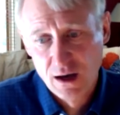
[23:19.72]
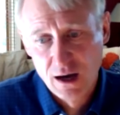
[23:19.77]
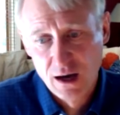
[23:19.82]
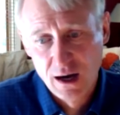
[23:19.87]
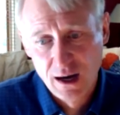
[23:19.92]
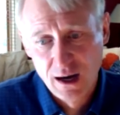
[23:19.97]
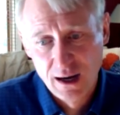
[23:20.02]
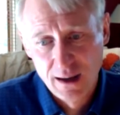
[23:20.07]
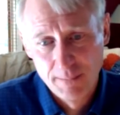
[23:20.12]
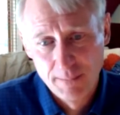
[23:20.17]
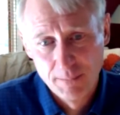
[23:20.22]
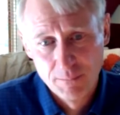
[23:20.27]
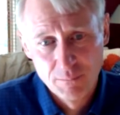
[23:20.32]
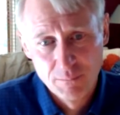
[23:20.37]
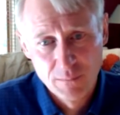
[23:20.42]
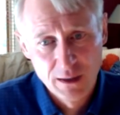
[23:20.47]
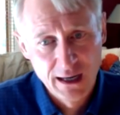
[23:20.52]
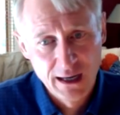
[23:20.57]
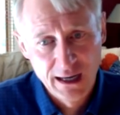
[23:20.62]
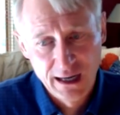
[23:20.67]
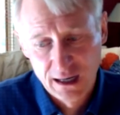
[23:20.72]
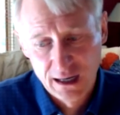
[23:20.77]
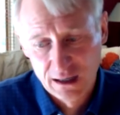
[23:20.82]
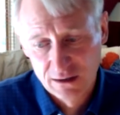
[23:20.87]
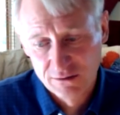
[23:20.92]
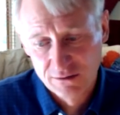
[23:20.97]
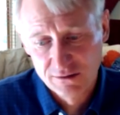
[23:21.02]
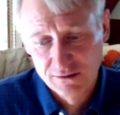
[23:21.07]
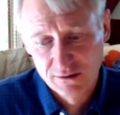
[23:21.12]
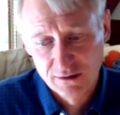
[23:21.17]
um,
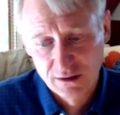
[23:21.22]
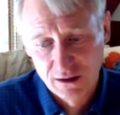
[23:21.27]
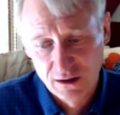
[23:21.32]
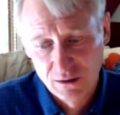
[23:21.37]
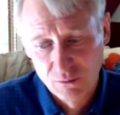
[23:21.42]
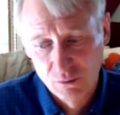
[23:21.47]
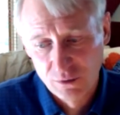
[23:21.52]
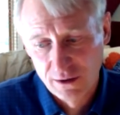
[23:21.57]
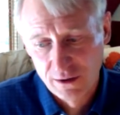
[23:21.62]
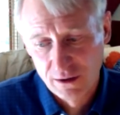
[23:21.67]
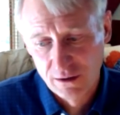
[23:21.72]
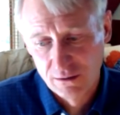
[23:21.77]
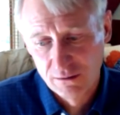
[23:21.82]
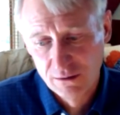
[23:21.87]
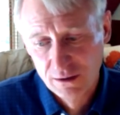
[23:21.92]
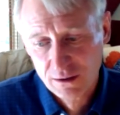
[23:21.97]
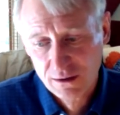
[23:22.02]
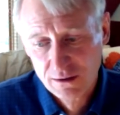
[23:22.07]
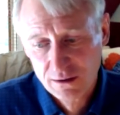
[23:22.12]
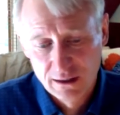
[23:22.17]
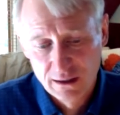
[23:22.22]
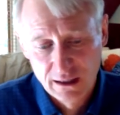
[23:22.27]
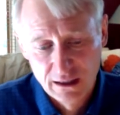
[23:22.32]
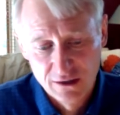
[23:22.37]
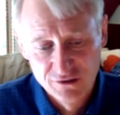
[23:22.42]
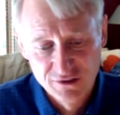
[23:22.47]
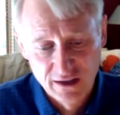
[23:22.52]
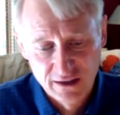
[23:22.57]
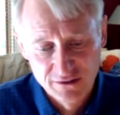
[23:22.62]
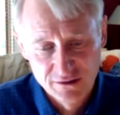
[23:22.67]
and you know they're in a
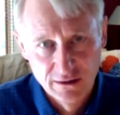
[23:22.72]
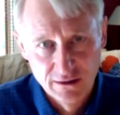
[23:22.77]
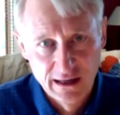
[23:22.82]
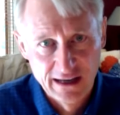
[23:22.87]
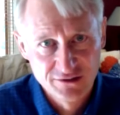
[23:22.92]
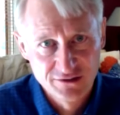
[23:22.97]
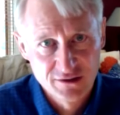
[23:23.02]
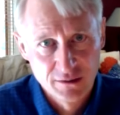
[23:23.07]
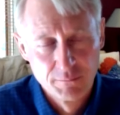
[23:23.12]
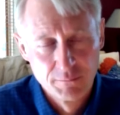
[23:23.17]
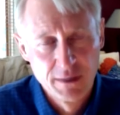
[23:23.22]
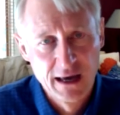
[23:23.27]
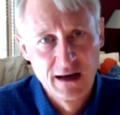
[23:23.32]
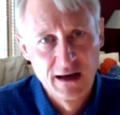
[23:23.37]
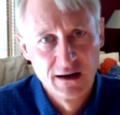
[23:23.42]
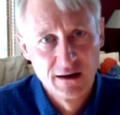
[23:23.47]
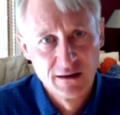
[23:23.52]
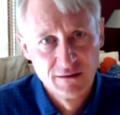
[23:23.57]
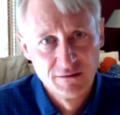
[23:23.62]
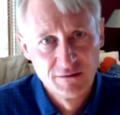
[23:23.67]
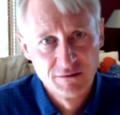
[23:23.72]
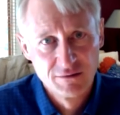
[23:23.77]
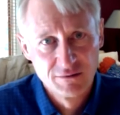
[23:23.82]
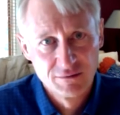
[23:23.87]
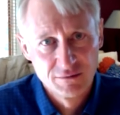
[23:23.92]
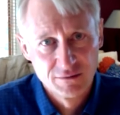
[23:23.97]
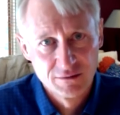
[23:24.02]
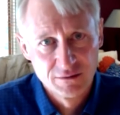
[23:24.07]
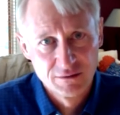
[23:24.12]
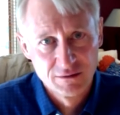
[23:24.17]
sense less competitive
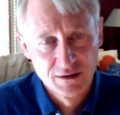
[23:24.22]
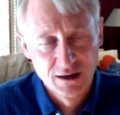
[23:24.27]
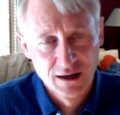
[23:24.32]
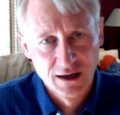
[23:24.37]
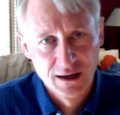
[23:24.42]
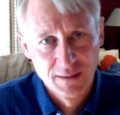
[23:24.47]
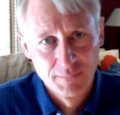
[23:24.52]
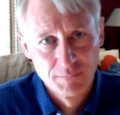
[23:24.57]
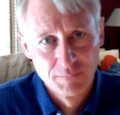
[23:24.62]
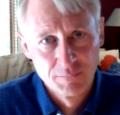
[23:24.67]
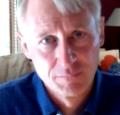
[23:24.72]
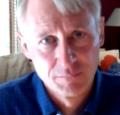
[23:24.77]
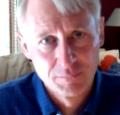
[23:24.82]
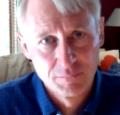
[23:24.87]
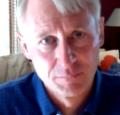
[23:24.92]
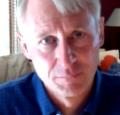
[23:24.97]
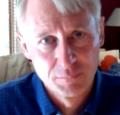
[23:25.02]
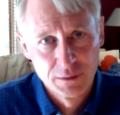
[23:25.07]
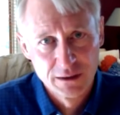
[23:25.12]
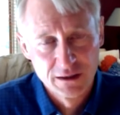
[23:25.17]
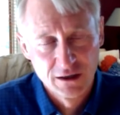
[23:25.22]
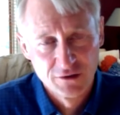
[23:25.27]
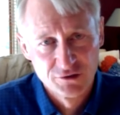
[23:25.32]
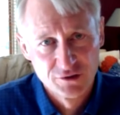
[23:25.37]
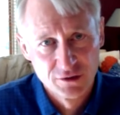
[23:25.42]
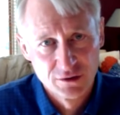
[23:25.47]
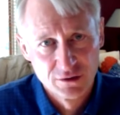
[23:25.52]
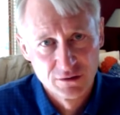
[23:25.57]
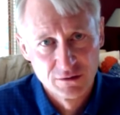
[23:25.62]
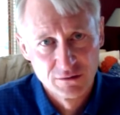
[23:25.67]
um, because
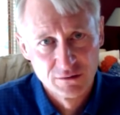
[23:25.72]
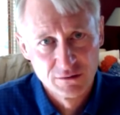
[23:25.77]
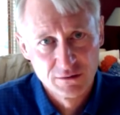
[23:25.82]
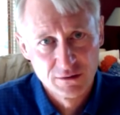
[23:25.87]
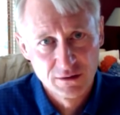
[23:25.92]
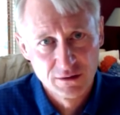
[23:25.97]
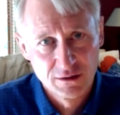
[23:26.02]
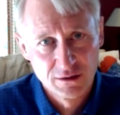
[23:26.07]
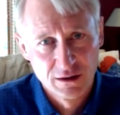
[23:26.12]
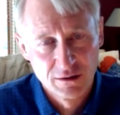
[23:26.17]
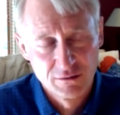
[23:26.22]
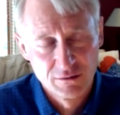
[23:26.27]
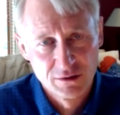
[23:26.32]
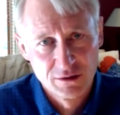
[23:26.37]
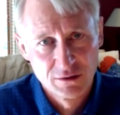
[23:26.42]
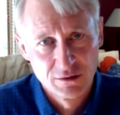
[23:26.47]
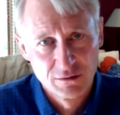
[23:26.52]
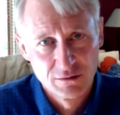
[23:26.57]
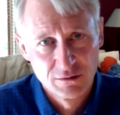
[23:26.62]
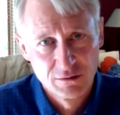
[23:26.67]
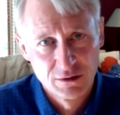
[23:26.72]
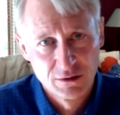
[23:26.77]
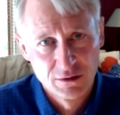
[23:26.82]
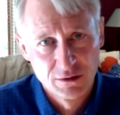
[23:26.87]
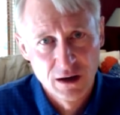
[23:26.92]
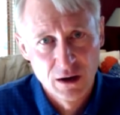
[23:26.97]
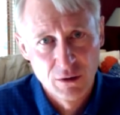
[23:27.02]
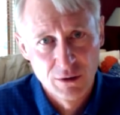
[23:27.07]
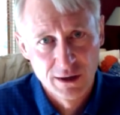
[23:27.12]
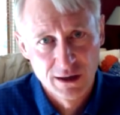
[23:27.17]
you're you know you're you're
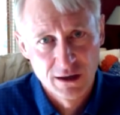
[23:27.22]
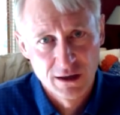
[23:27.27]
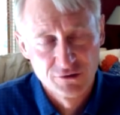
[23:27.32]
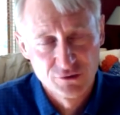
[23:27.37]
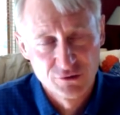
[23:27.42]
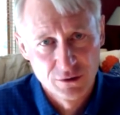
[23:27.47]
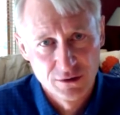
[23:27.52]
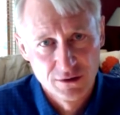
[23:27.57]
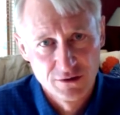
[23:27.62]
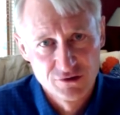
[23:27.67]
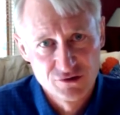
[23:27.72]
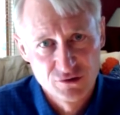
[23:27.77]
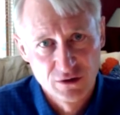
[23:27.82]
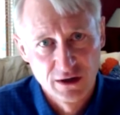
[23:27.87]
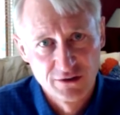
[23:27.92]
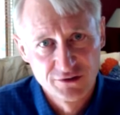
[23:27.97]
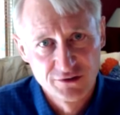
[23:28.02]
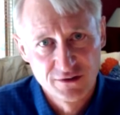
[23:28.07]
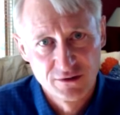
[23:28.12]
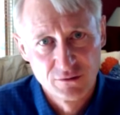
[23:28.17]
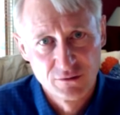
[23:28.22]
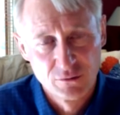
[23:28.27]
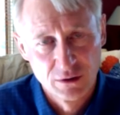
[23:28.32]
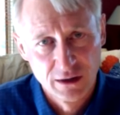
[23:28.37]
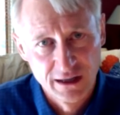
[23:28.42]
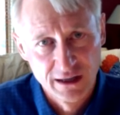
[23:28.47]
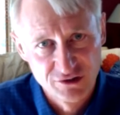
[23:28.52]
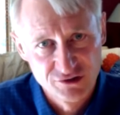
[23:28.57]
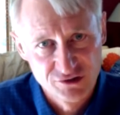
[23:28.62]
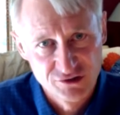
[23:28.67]
going on sort of a trusted
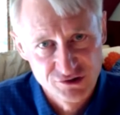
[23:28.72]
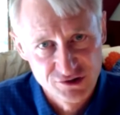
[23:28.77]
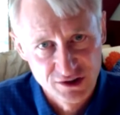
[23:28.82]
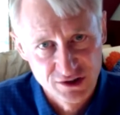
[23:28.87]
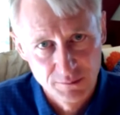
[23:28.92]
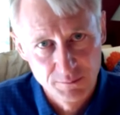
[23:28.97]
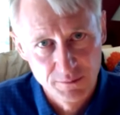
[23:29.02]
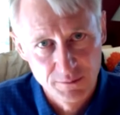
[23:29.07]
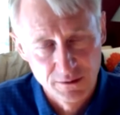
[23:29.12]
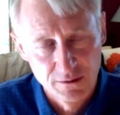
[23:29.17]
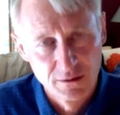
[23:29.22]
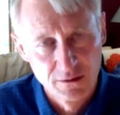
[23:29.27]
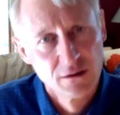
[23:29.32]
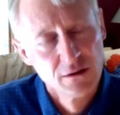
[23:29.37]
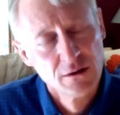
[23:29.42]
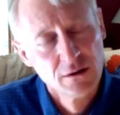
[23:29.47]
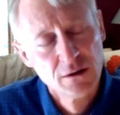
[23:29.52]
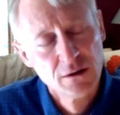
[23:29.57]
relationship and